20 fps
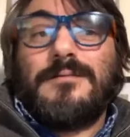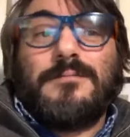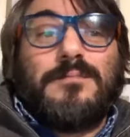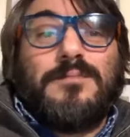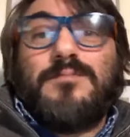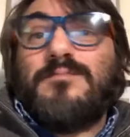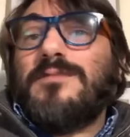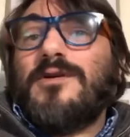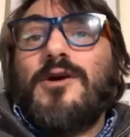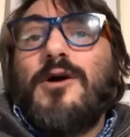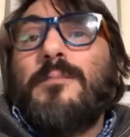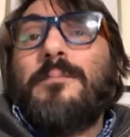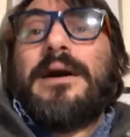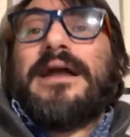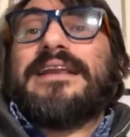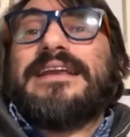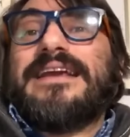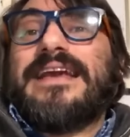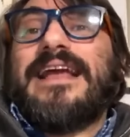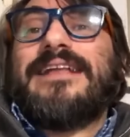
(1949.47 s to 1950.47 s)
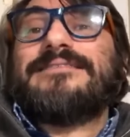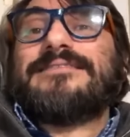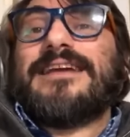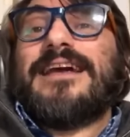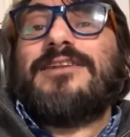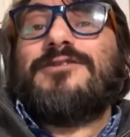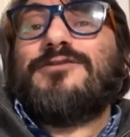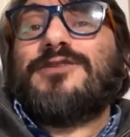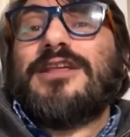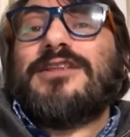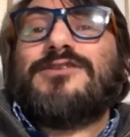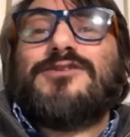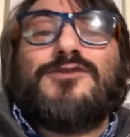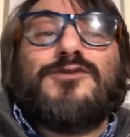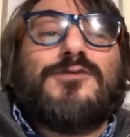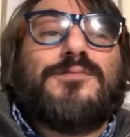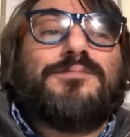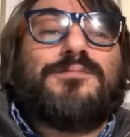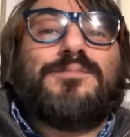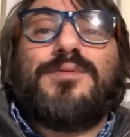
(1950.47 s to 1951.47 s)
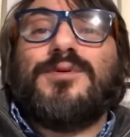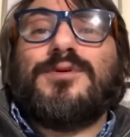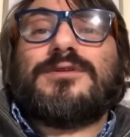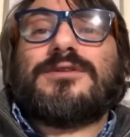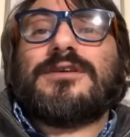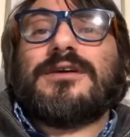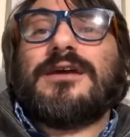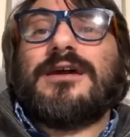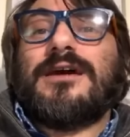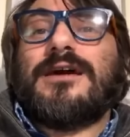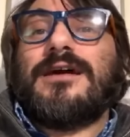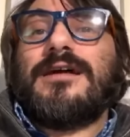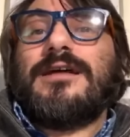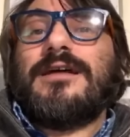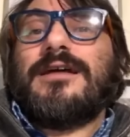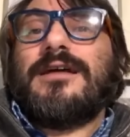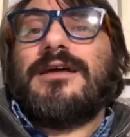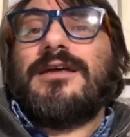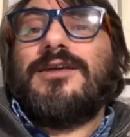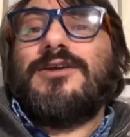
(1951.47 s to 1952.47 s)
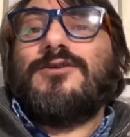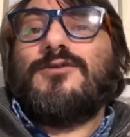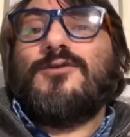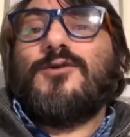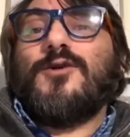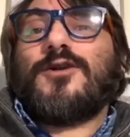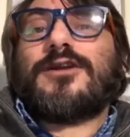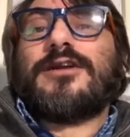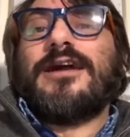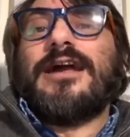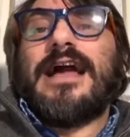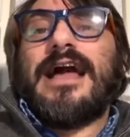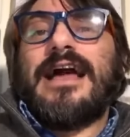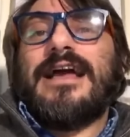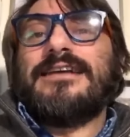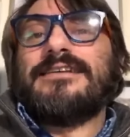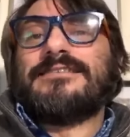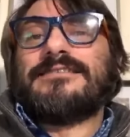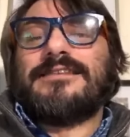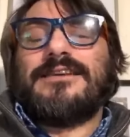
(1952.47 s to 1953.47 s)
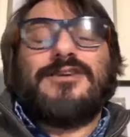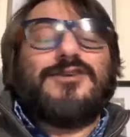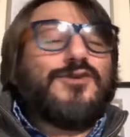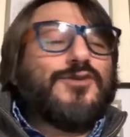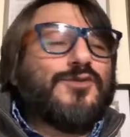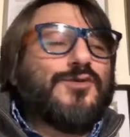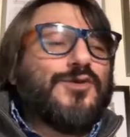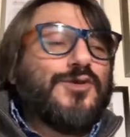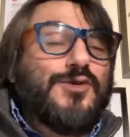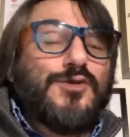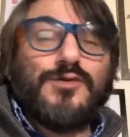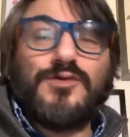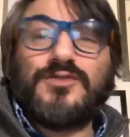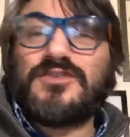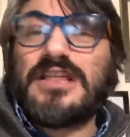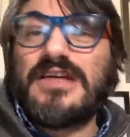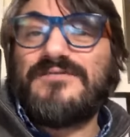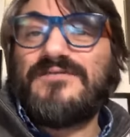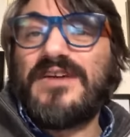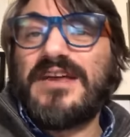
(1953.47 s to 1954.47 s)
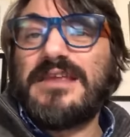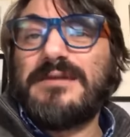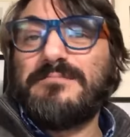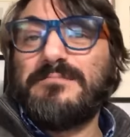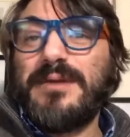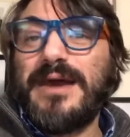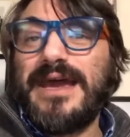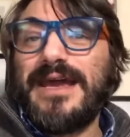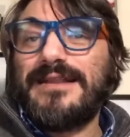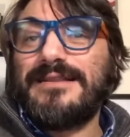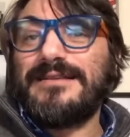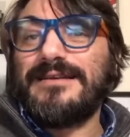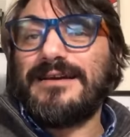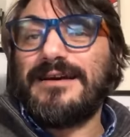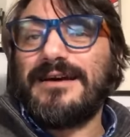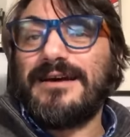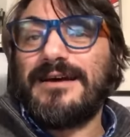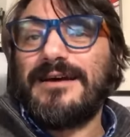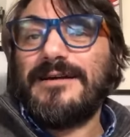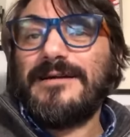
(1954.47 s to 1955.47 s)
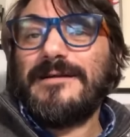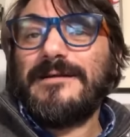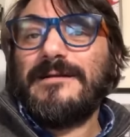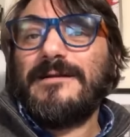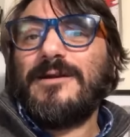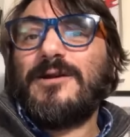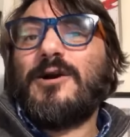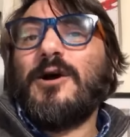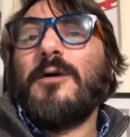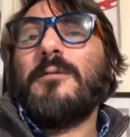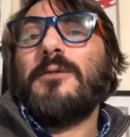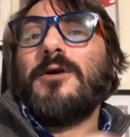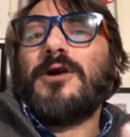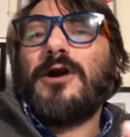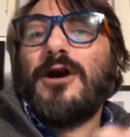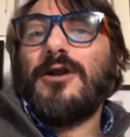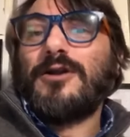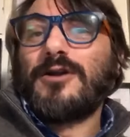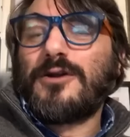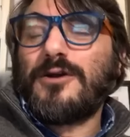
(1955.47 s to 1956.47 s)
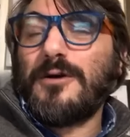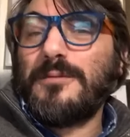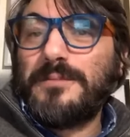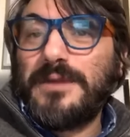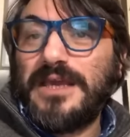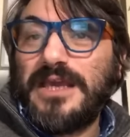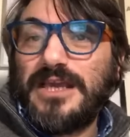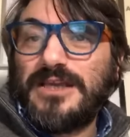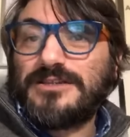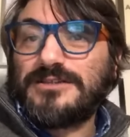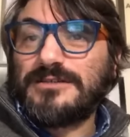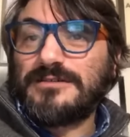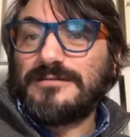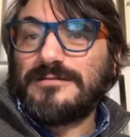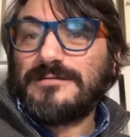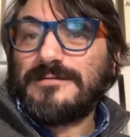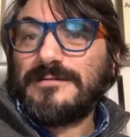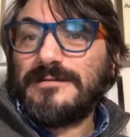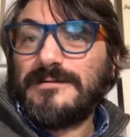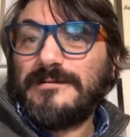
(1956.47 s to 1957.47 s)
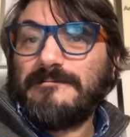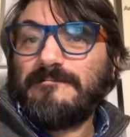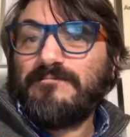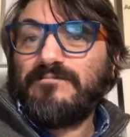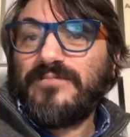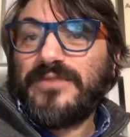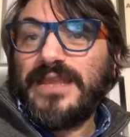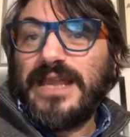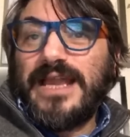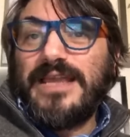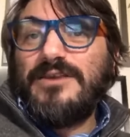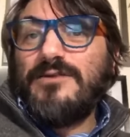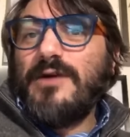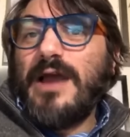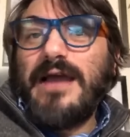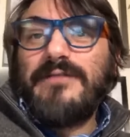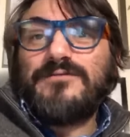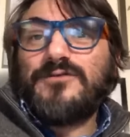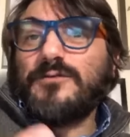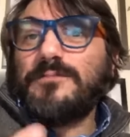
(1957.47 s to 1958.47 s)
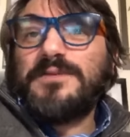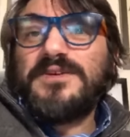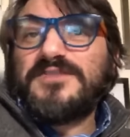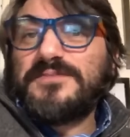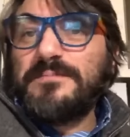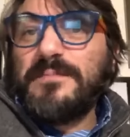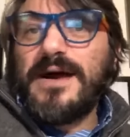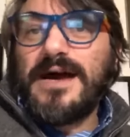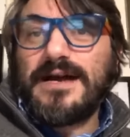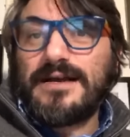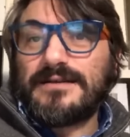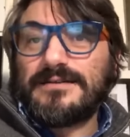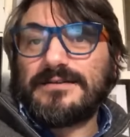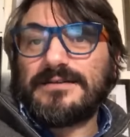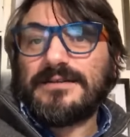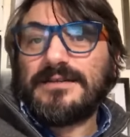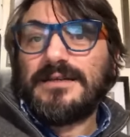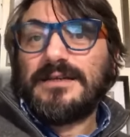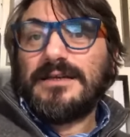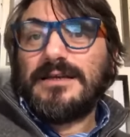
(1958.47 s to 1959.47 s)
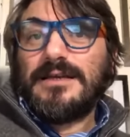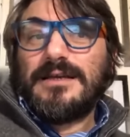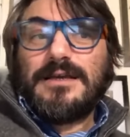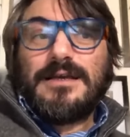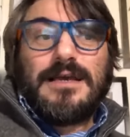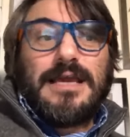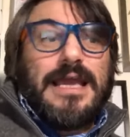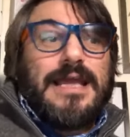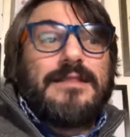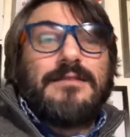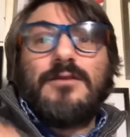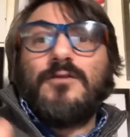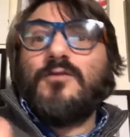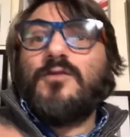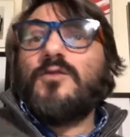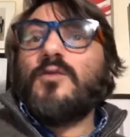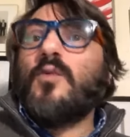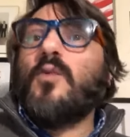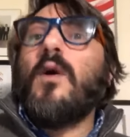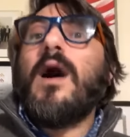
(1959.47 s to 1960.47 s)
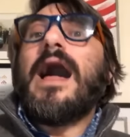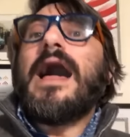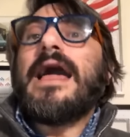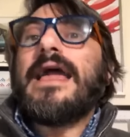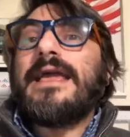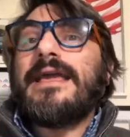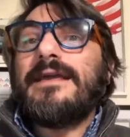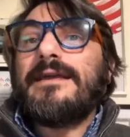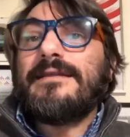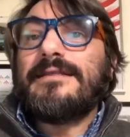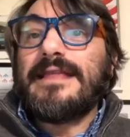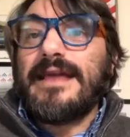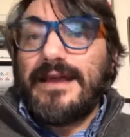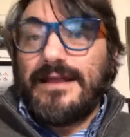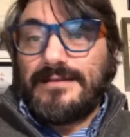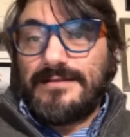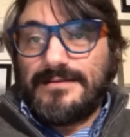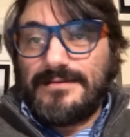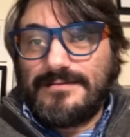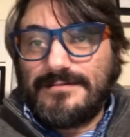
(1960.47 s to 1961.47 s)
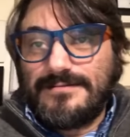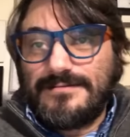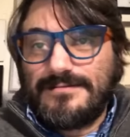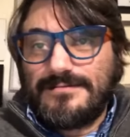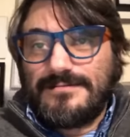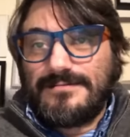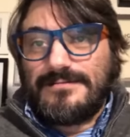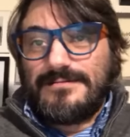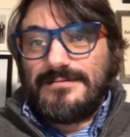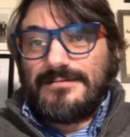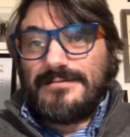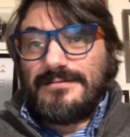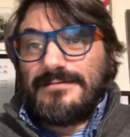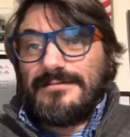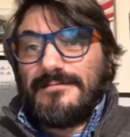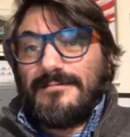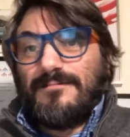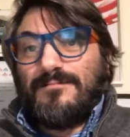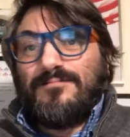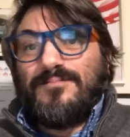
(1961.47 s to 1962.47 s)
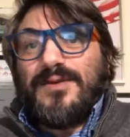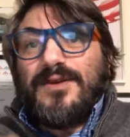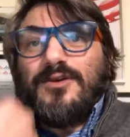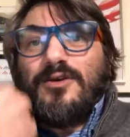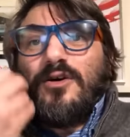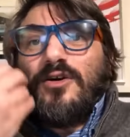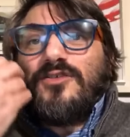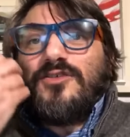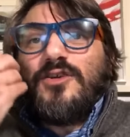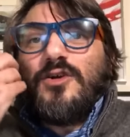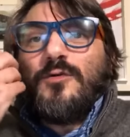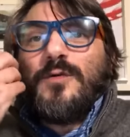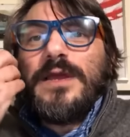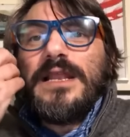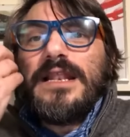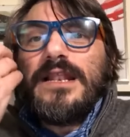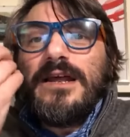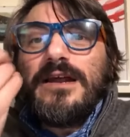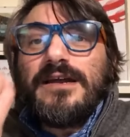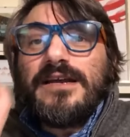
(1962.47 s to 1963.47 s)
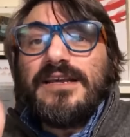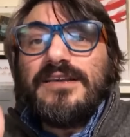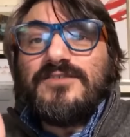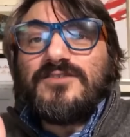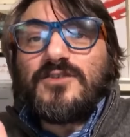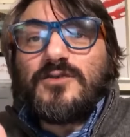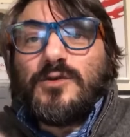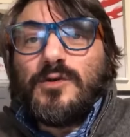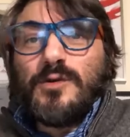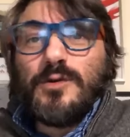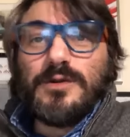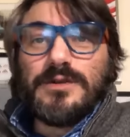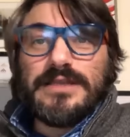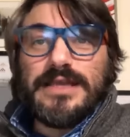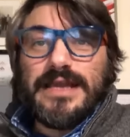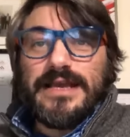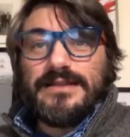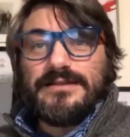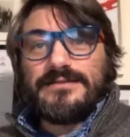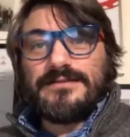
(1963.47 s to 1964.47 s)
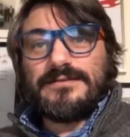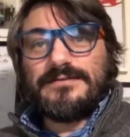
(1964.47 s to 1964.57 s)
Nobody can tell you that you put, you organized, you used a very bad color combination. And you have to be smart. And why that? Because you will learn in school that.